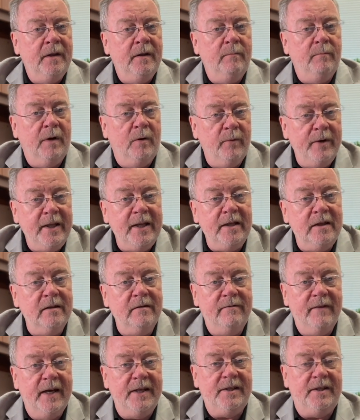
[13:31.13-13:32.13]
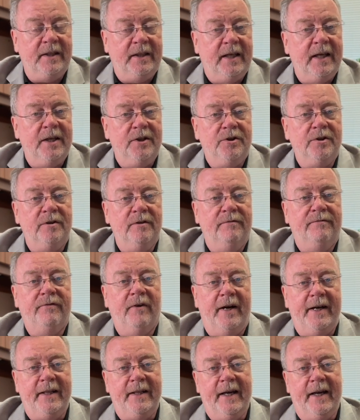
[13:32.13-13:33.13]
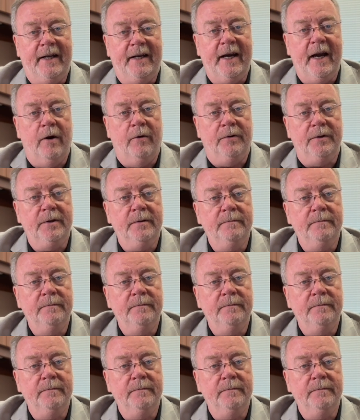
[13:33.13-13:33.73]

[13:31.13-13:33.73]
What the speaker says: But we need an investigation to find that out.